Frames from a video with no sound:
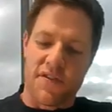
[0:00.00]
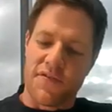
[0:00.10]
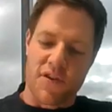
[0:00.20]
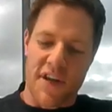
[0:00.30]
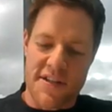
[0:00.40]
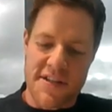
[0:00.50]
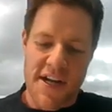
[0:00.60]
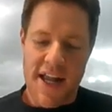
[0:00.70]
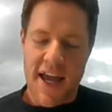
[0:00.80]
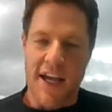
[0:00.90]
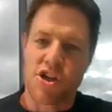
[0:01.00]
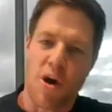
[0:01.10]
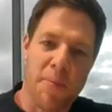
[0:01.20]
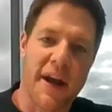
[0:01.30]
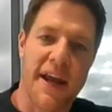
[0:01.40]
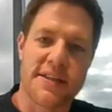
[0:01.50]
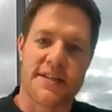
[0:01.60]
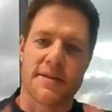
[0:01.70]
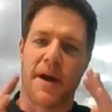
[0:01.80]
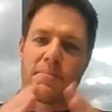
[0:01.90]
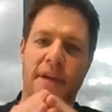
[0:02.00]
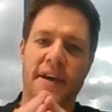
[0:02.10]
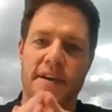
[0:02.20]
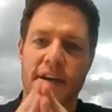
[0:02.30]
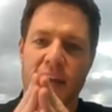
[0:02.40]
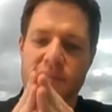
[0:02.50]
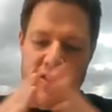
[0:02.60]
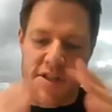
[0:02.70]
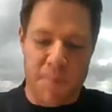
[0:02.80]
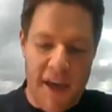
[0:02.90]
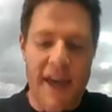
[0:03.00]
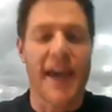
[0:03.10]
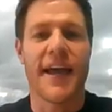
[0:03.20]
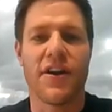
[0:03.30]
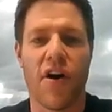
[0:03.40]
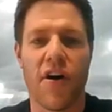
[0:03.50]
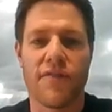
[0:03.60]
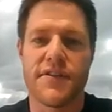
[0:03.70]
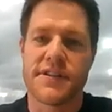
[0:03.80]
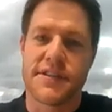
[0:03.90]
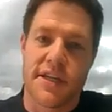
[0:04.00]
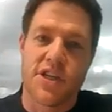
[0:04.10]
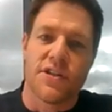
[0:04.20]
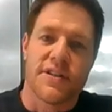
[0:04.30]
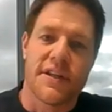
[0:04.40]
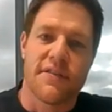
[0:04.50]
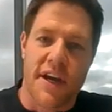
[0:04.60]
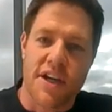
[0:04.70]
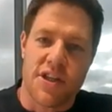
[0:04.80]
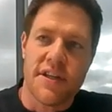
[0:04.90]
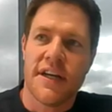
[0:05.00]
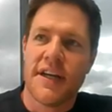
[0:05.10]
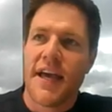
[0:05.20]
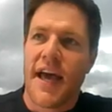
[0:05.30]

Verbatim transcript: for a few years. And yep. ShopRite X is about being the kind of the spearhead of this digital innovation.